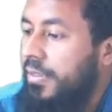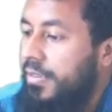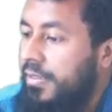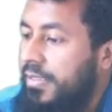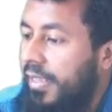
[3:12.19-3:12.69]

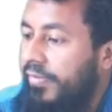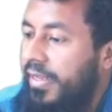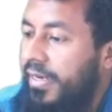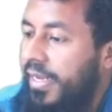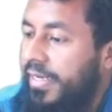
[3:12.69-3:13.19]

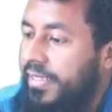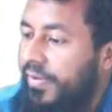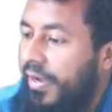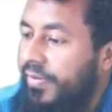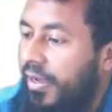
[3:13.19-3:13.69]

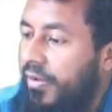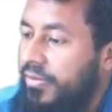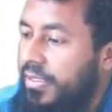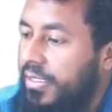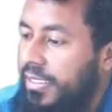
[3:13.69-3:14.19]

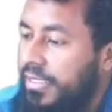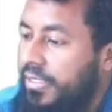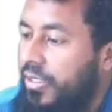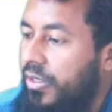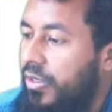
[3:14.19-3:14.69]
795,000 is
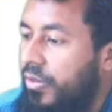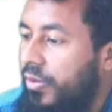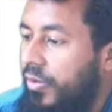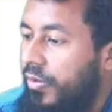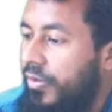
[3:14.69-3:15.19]
your
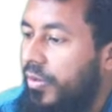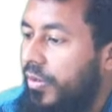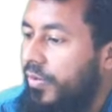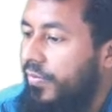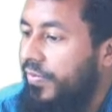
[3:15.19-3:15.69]

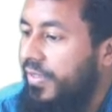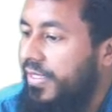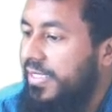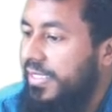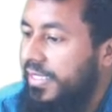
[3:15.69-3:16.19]

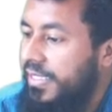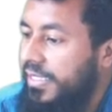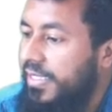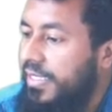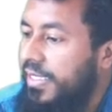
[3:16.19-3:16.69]
VC.
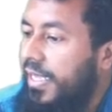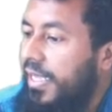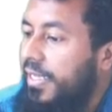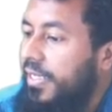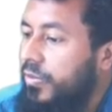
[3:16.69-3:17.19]

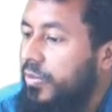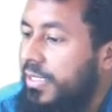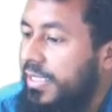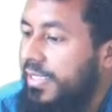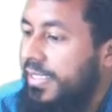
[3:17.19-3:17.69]
Your
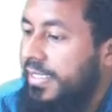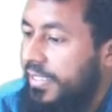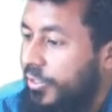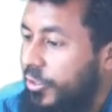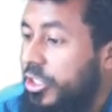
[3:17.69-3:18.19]
TC,
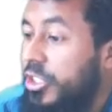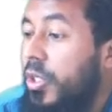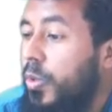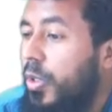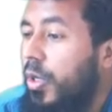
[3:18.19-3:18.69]
which is
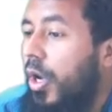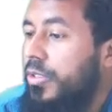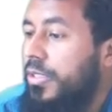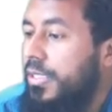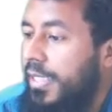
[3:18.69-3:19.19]
total
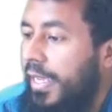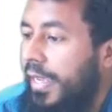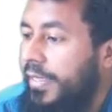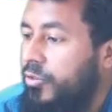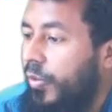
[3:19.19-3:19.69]
cost, is
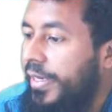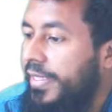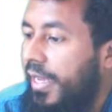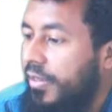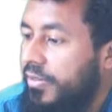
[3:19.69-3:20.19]

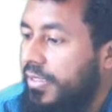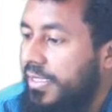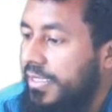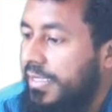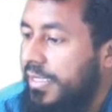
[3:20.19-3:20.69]
820,000,
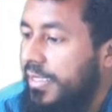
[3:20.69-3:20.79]
isn't it?